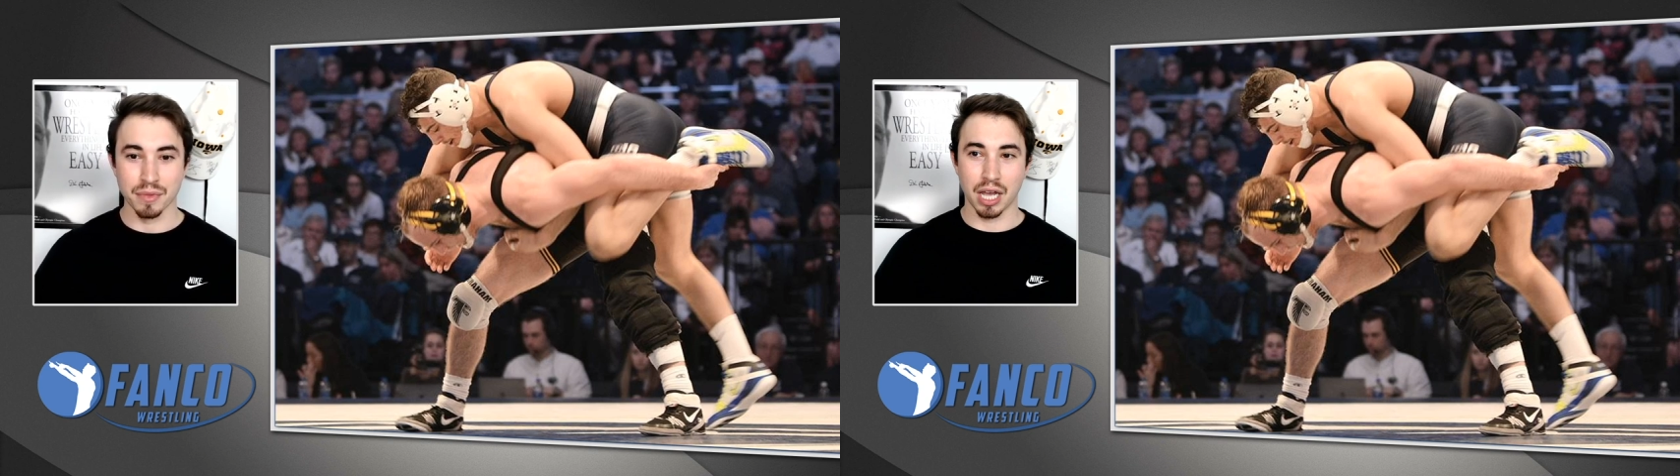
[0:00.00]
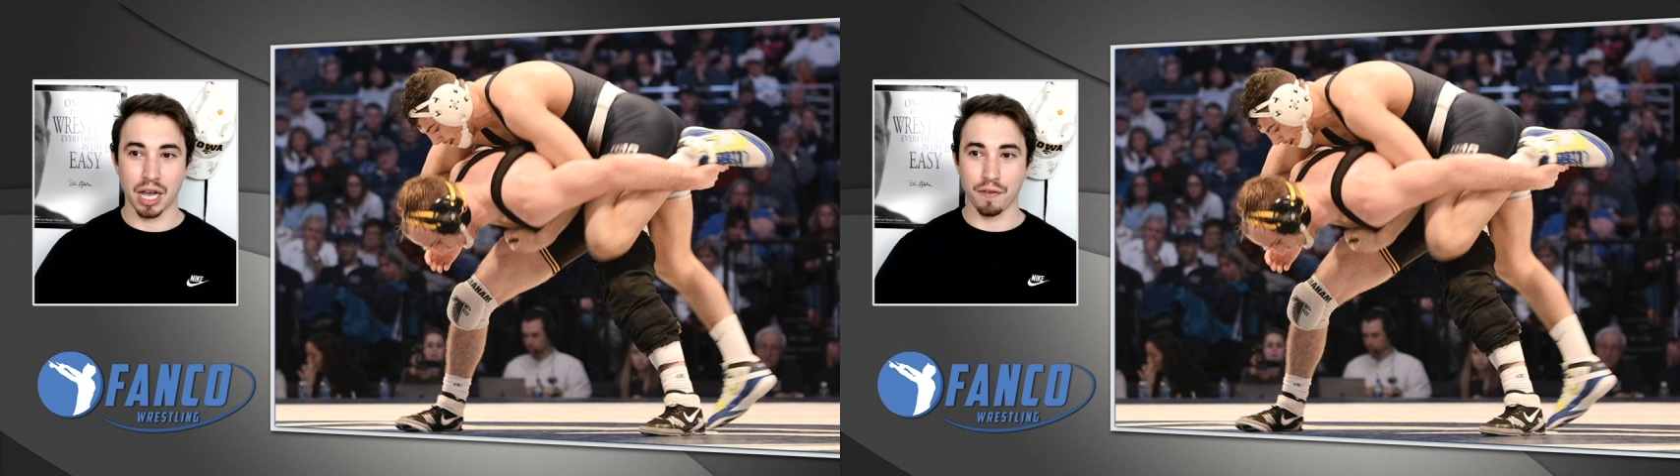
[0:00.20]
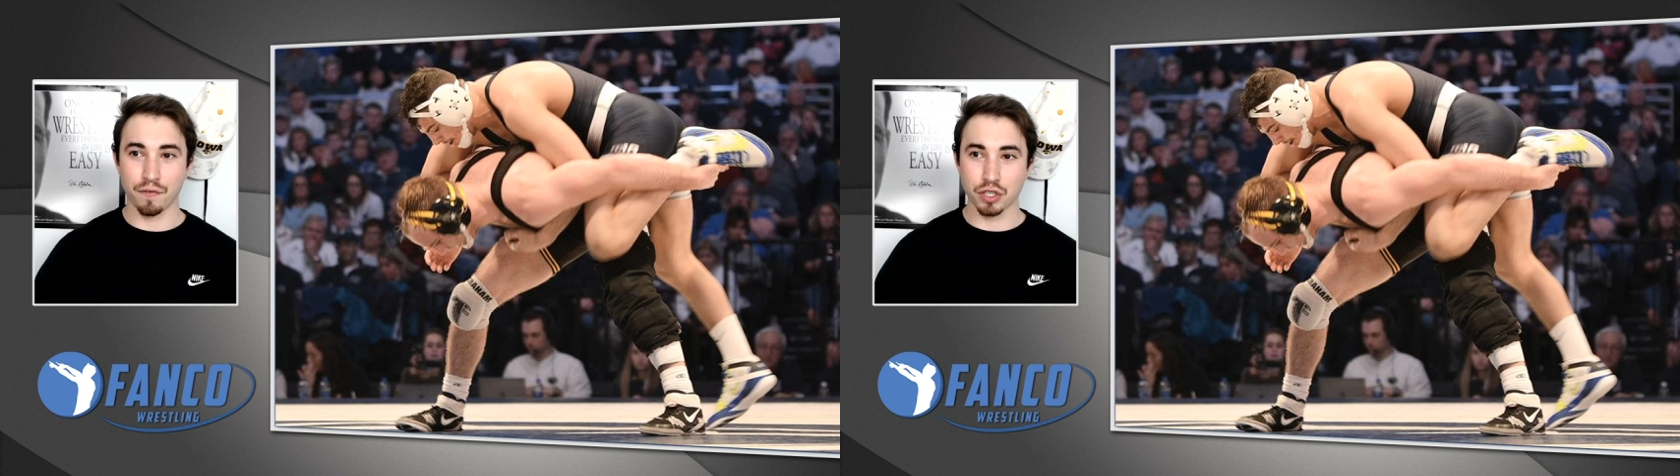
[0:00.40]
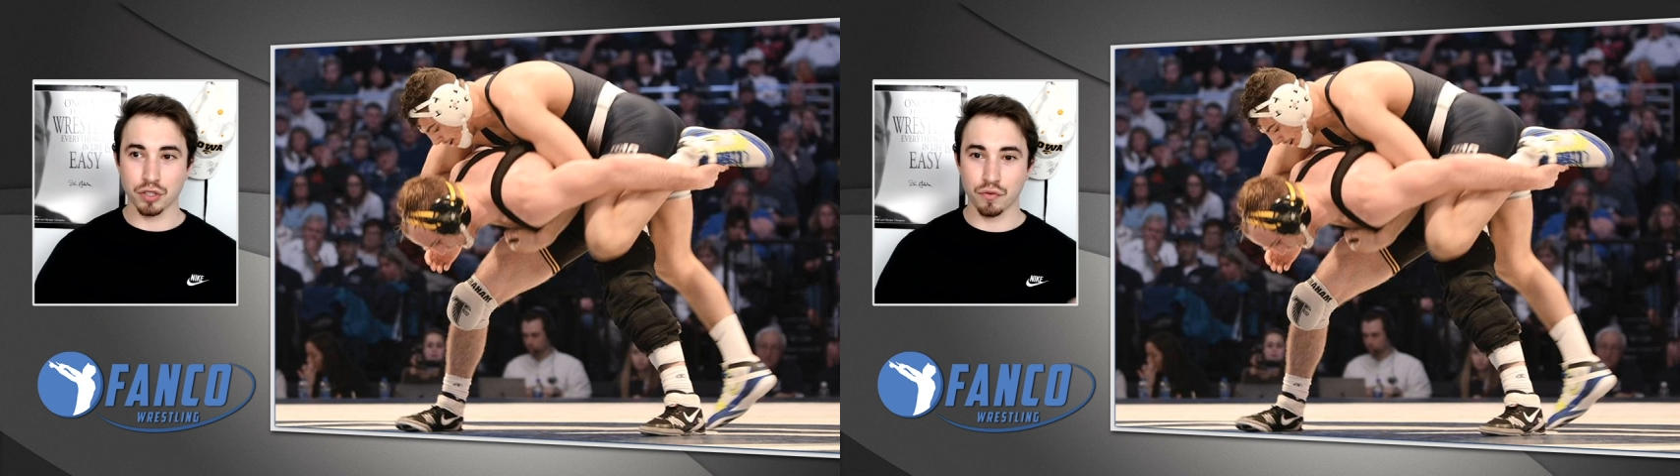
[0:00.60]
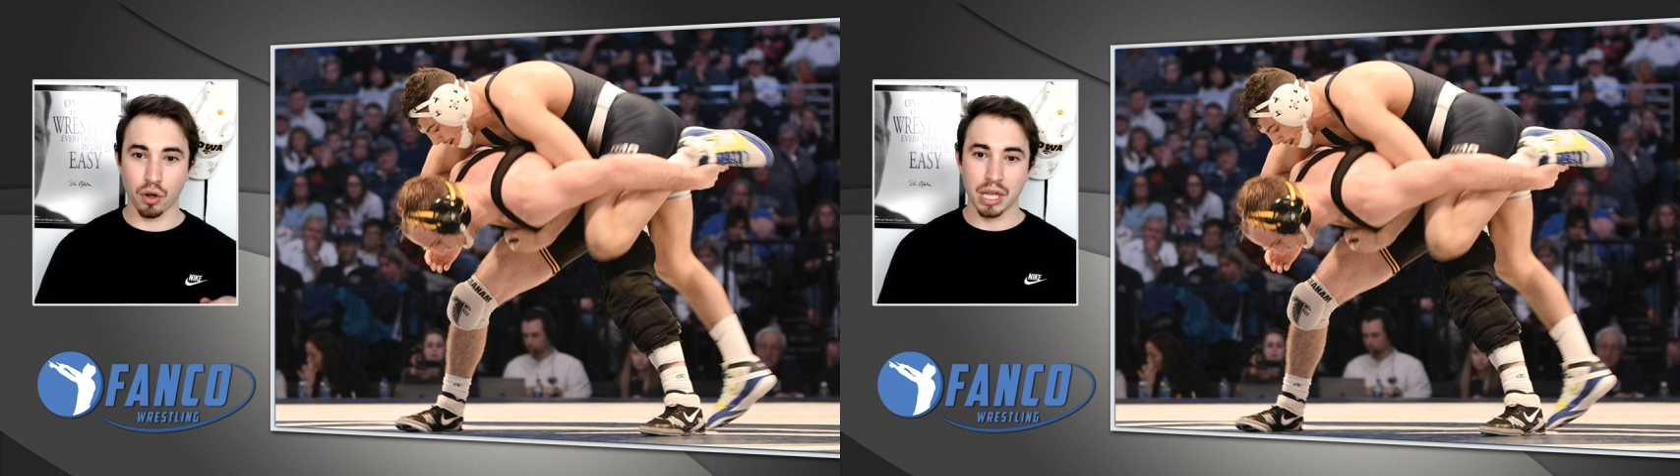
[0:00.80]
Uh, first
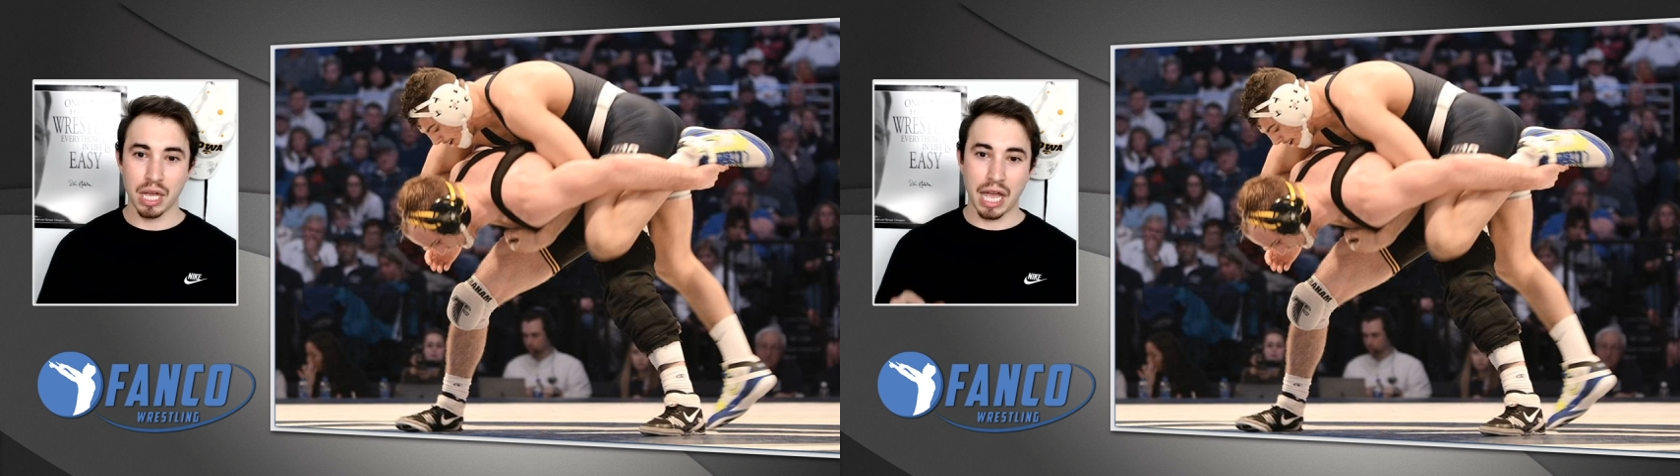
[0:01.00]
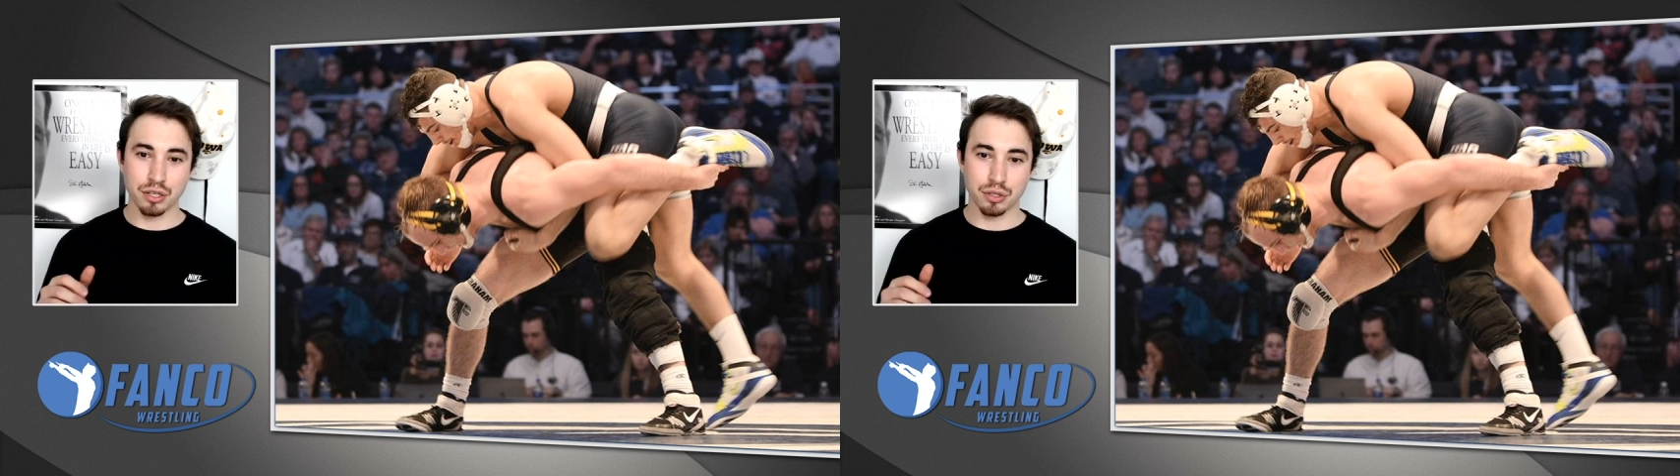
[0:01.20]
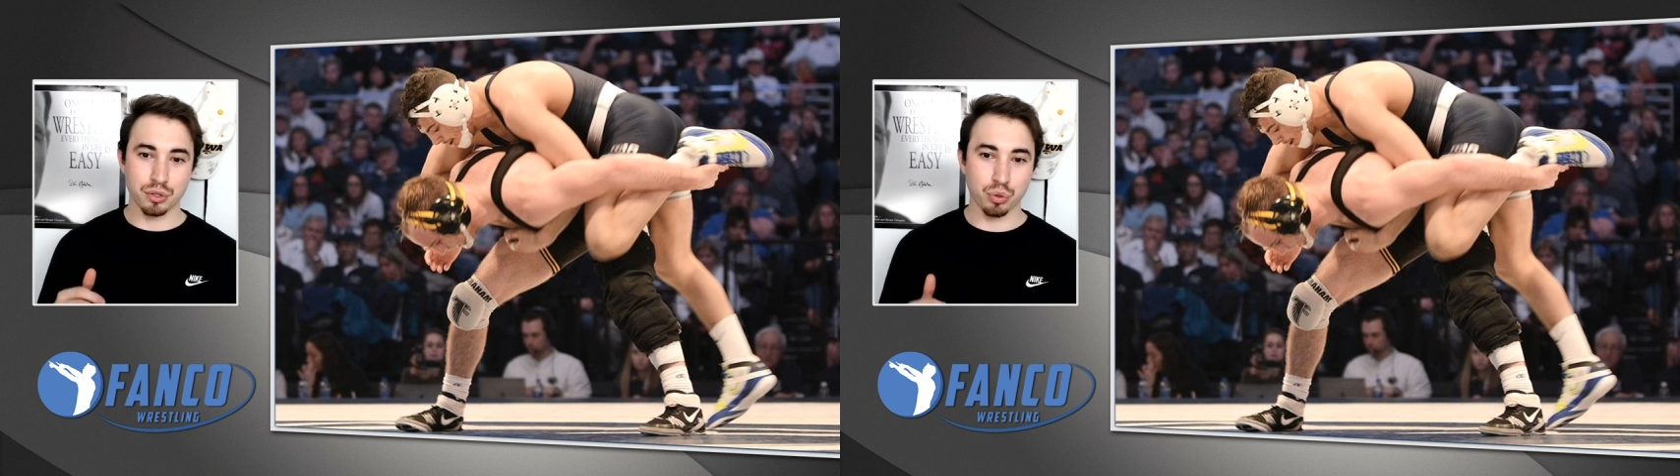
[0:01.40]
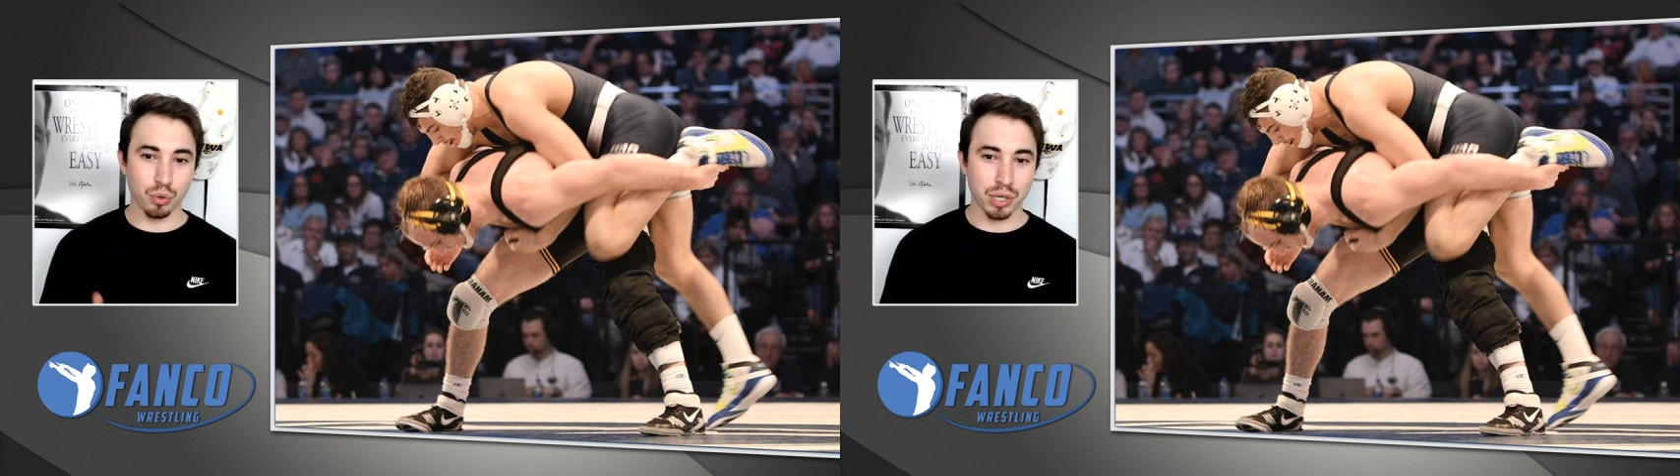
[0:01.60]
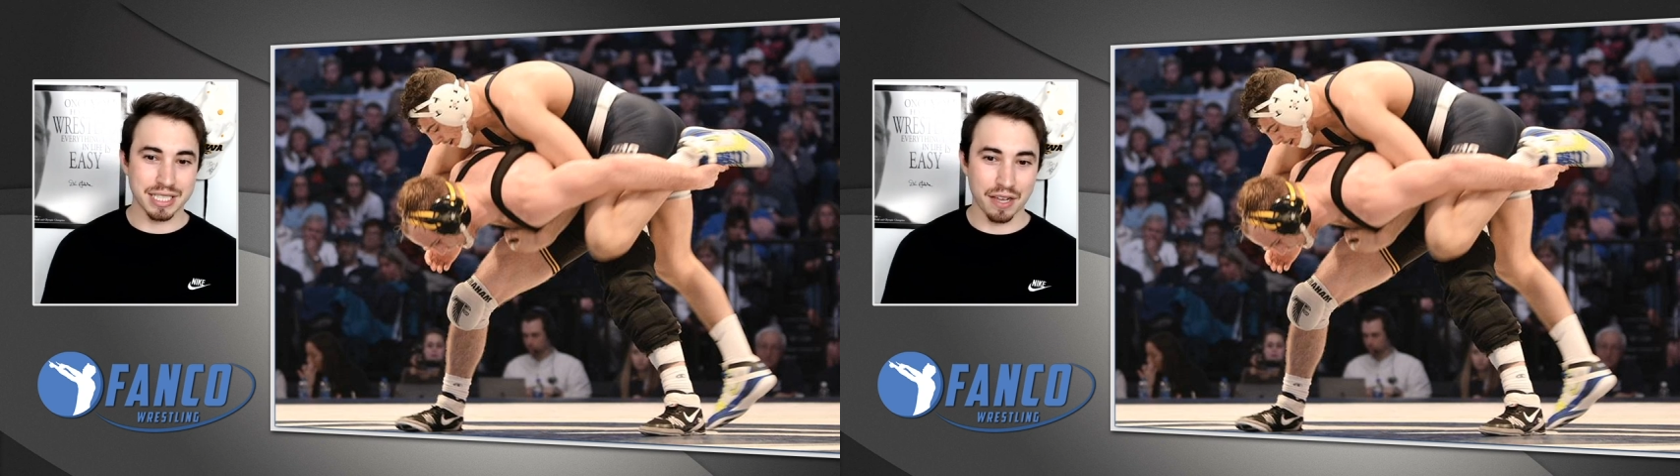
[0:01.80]
of all, in
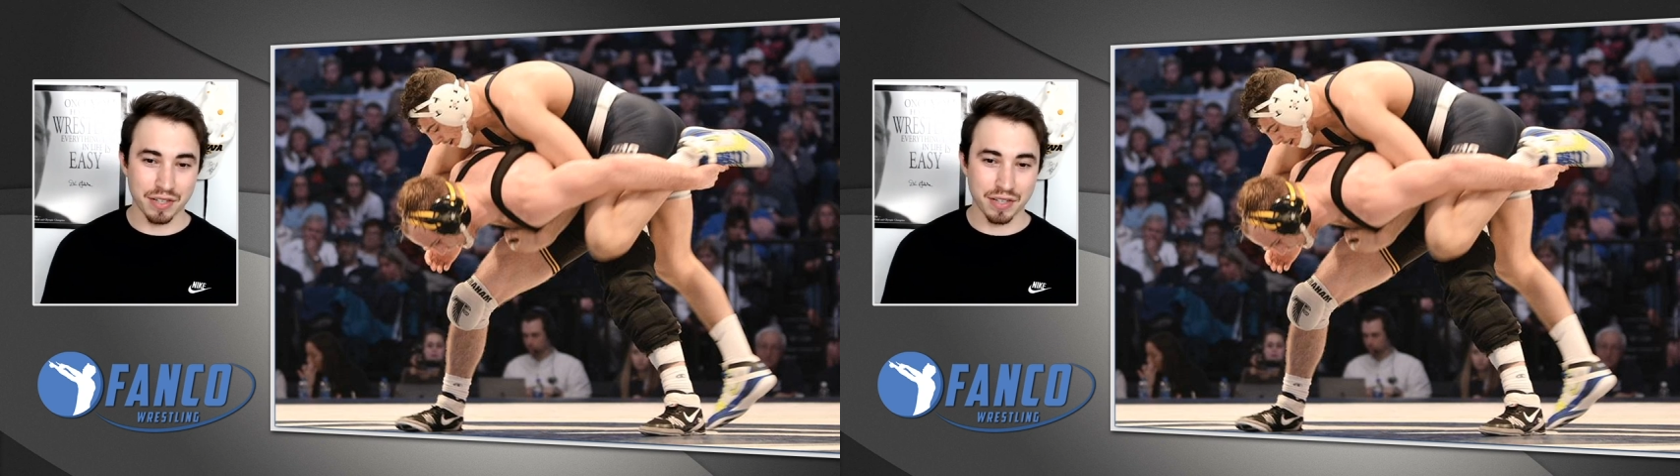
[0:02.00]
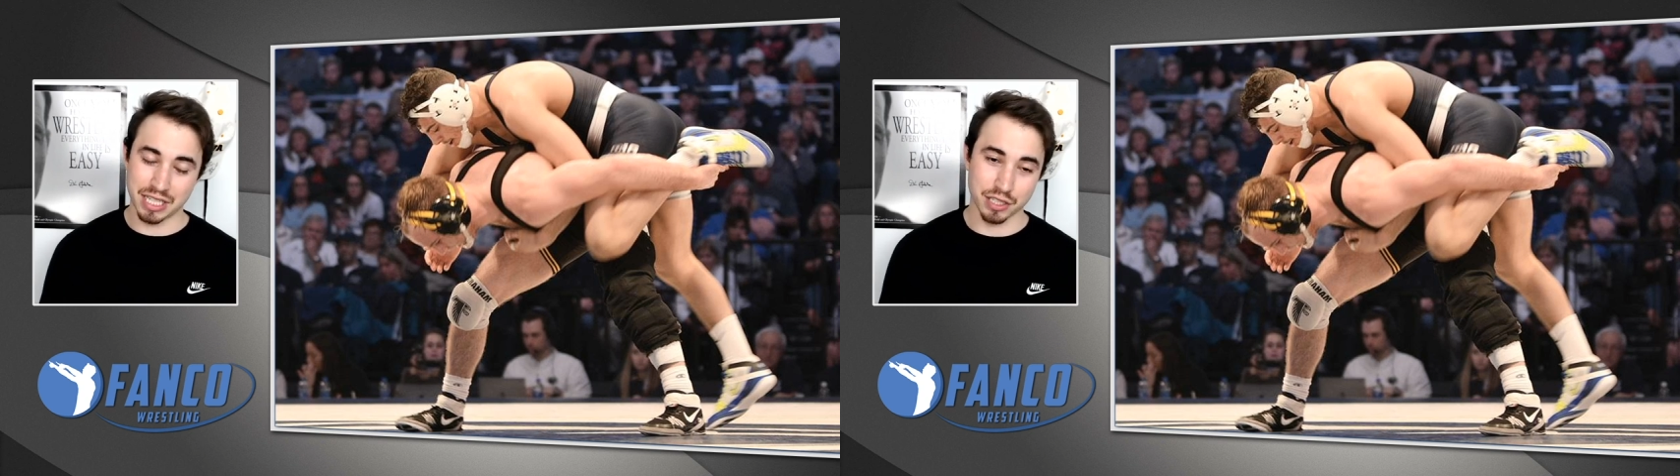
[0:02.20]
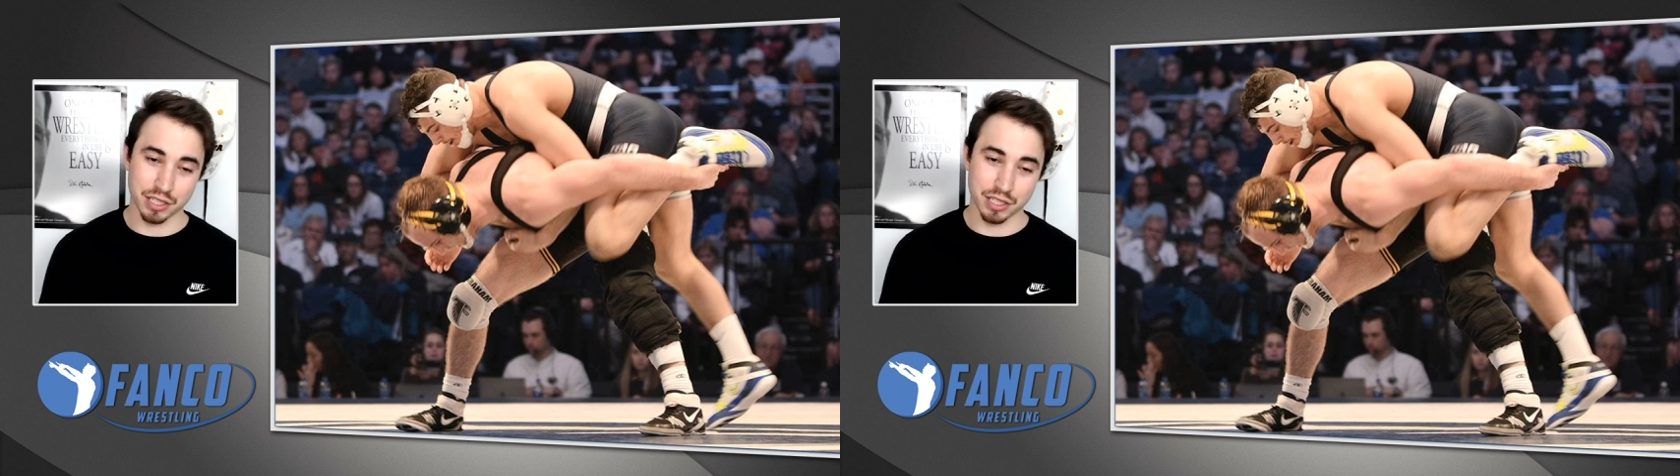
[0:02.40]
2017,